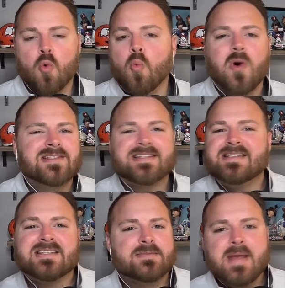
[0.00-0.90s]
What's
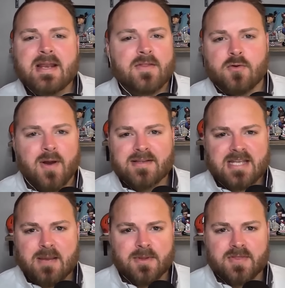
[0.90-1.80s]
this mean in the grand
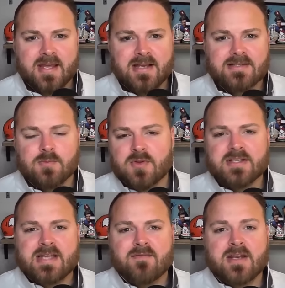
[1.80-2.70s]
scheme of things, and will
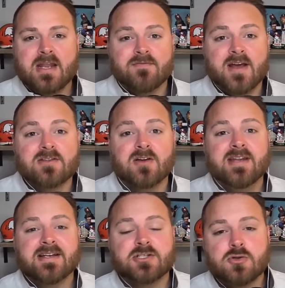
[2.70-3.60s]
this have any effect on
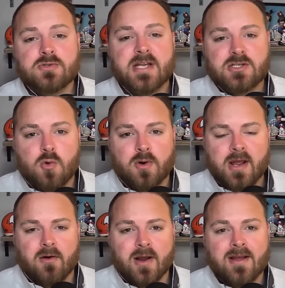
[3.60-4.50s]
next Tuesday's court
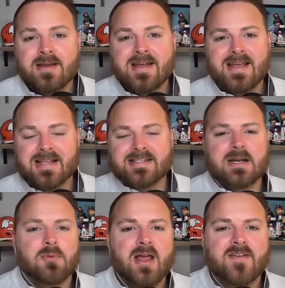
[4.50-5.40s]
hearing?
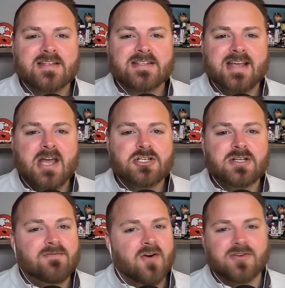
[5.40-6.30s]
NCAA
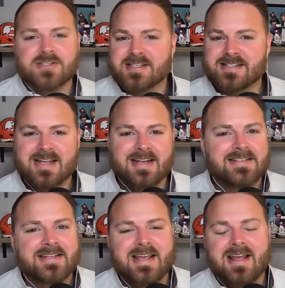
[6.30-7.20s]
investigation versus
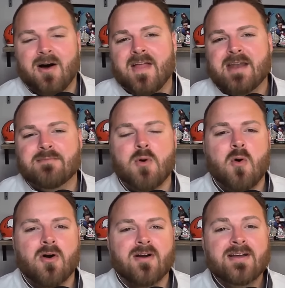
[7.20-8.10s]
Tennessee, all that and
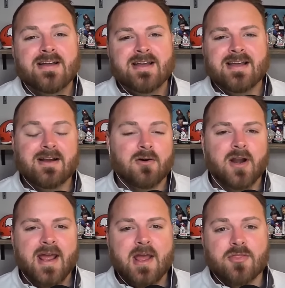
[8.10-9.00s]
more here
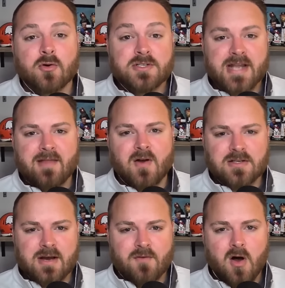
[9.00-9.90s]
on a Thursday,
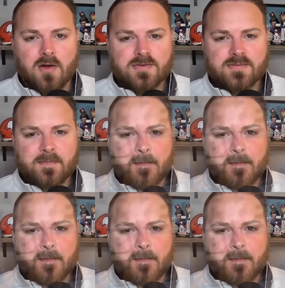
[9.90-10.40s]
Locked On Vols.